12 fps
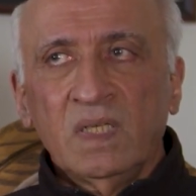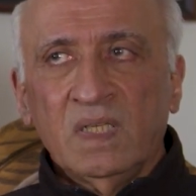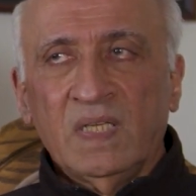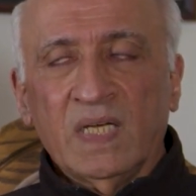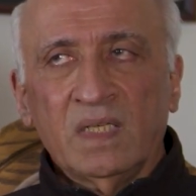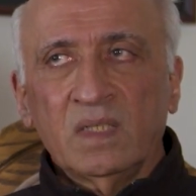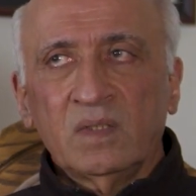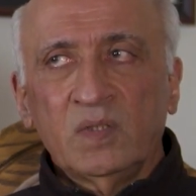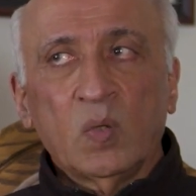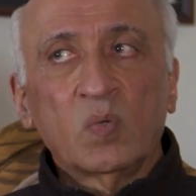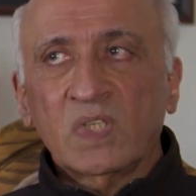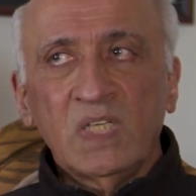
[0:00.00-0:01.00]
that
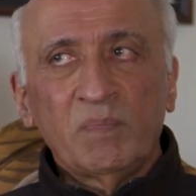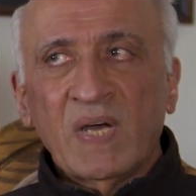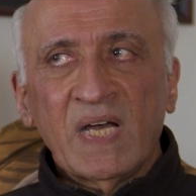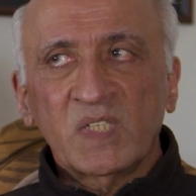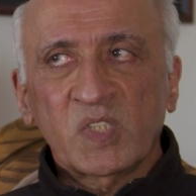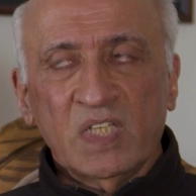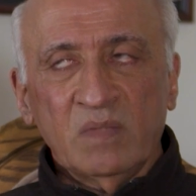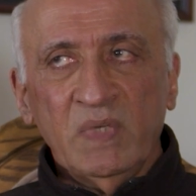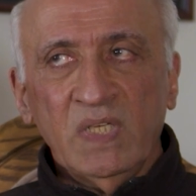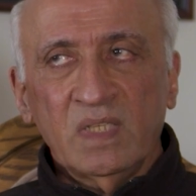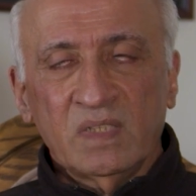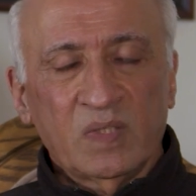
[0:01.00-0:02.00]
don't keep asking
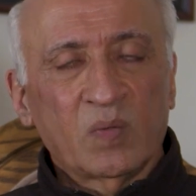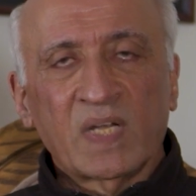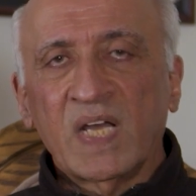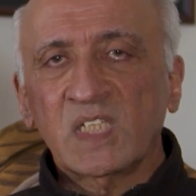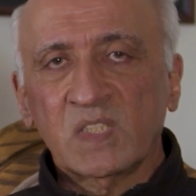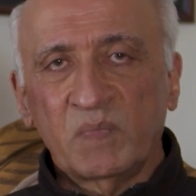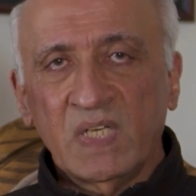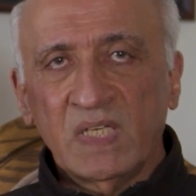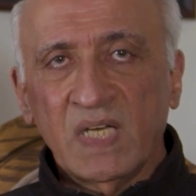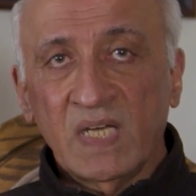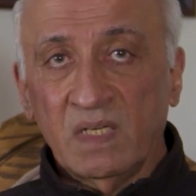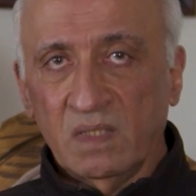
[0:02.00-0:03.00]
me, don't ask me
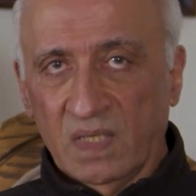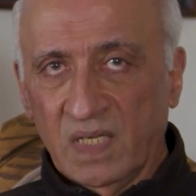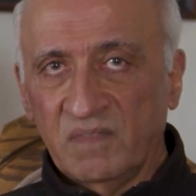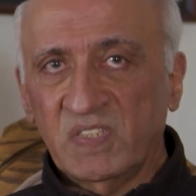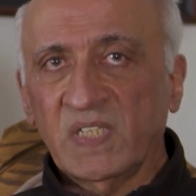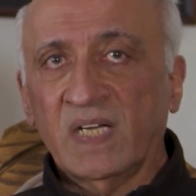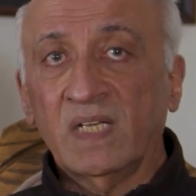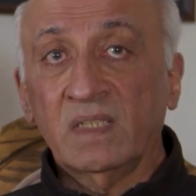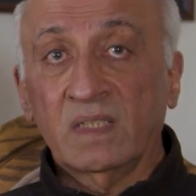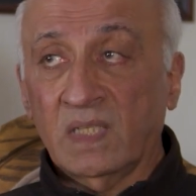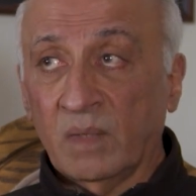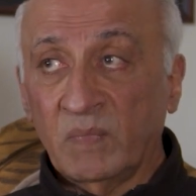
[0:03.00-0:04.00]
again. I've said it
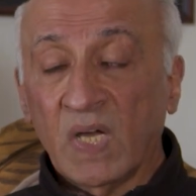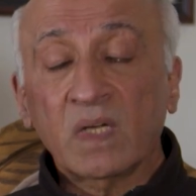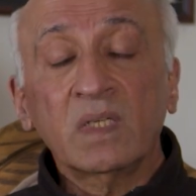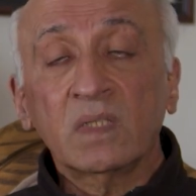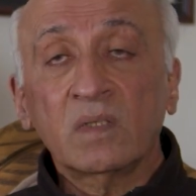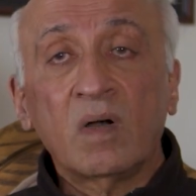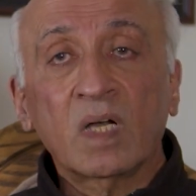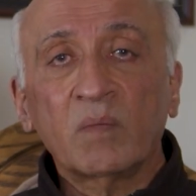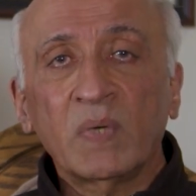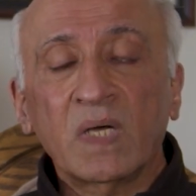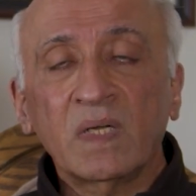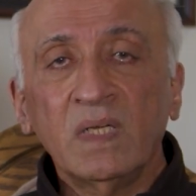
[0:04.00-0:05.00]
that I'm not going to talk
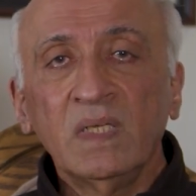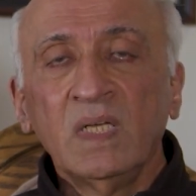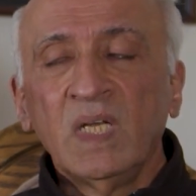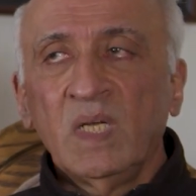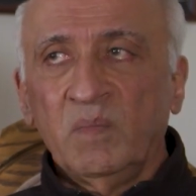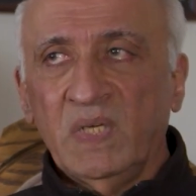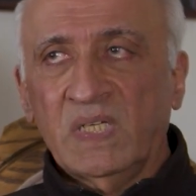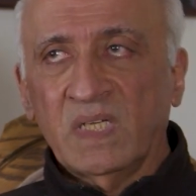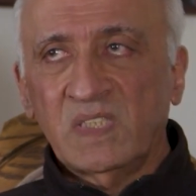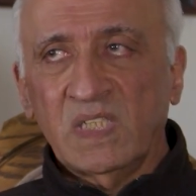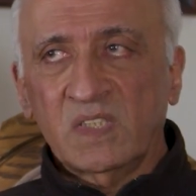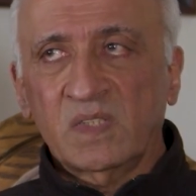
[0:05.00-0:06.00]
about it
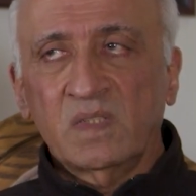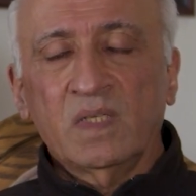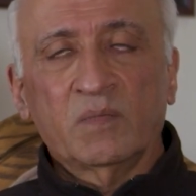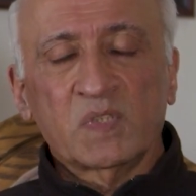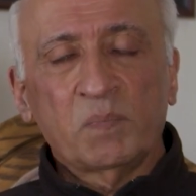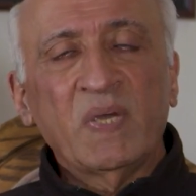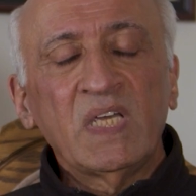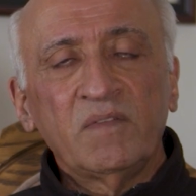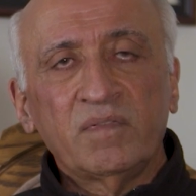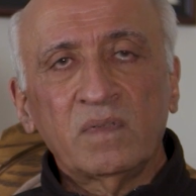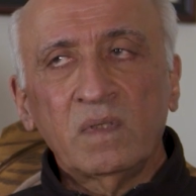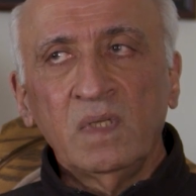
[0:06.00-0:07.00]
because it's it was
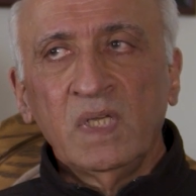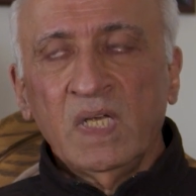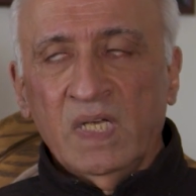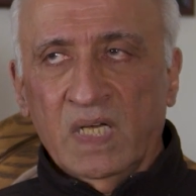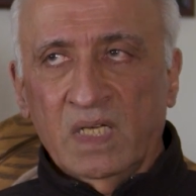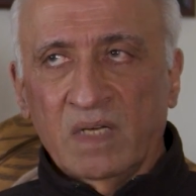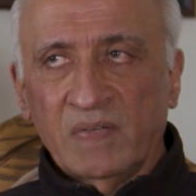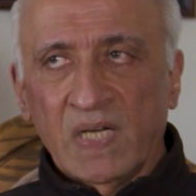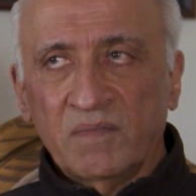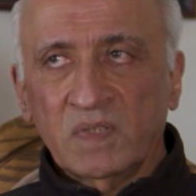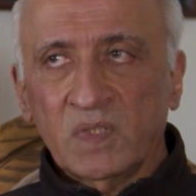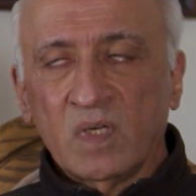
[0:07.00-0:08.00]
painful and if I
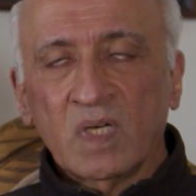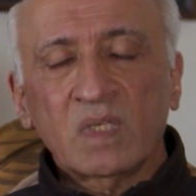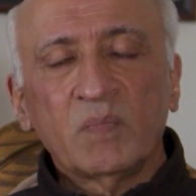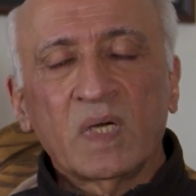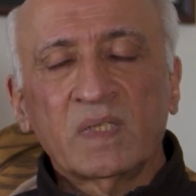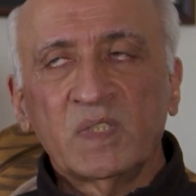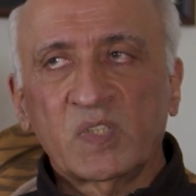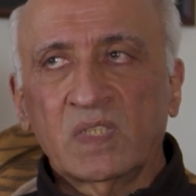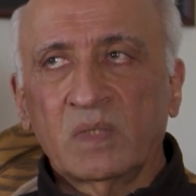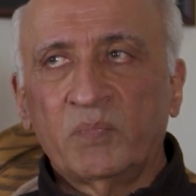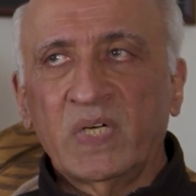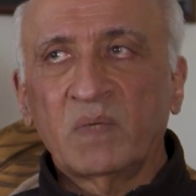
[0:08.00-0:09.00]
have to talk about it it's
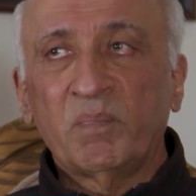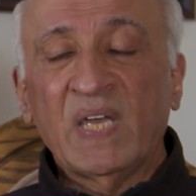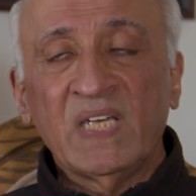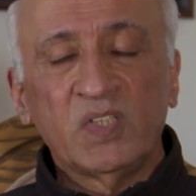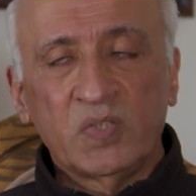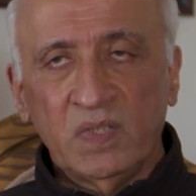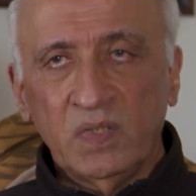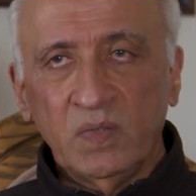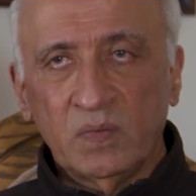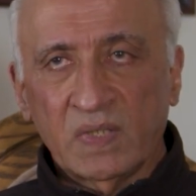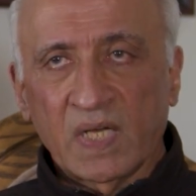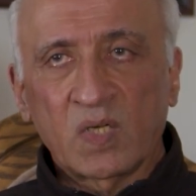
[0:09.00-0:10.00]
going to bring pain to
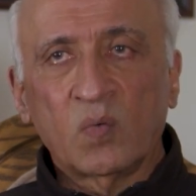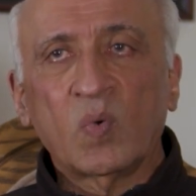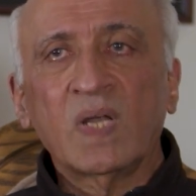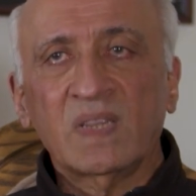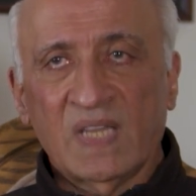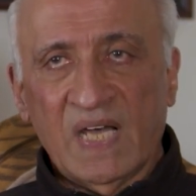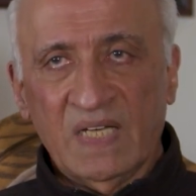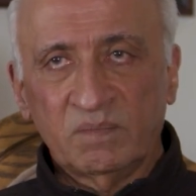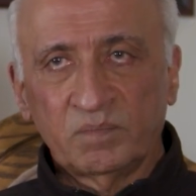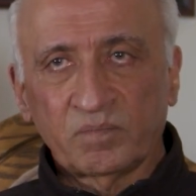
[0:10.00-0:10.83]
you and I don't want that.